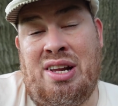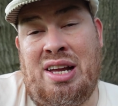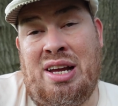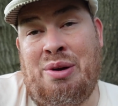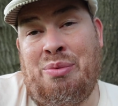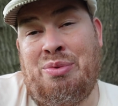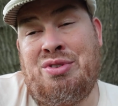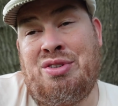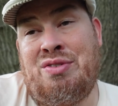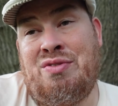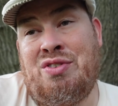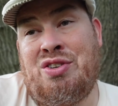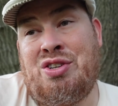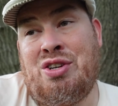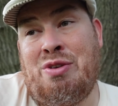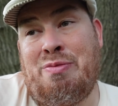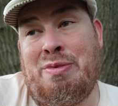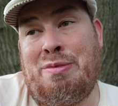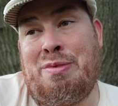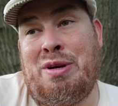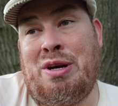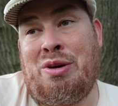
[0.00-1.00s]
I wasn't even
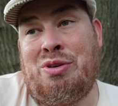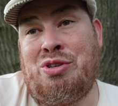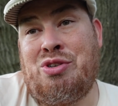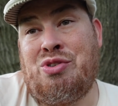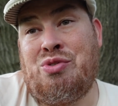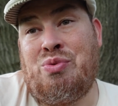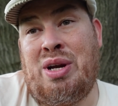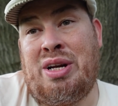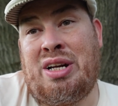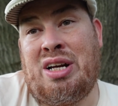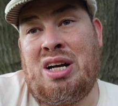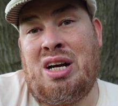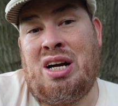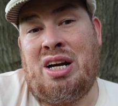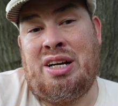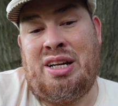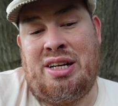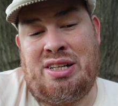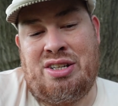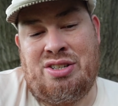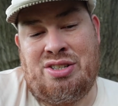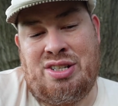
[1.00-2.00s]
sure. Maybe I would just retcon
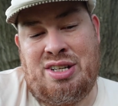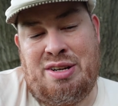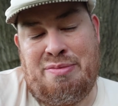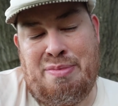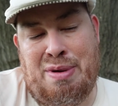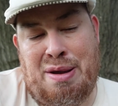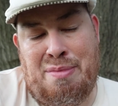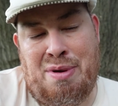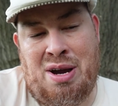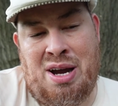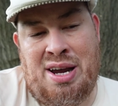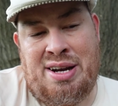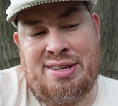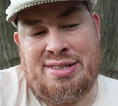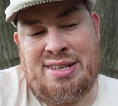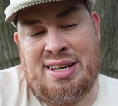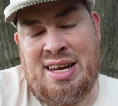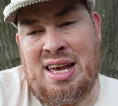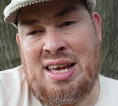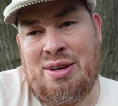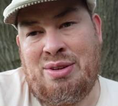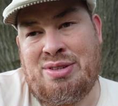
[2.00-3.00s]
it just in my mind and
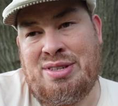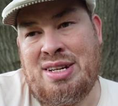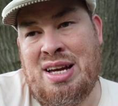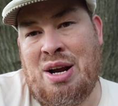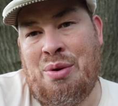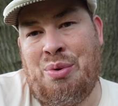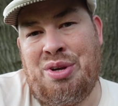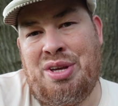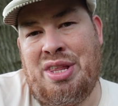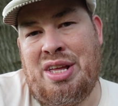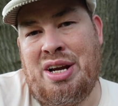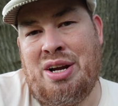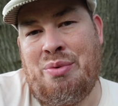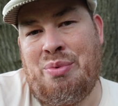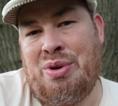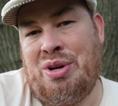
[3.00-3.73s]
say, ah, it's not really there.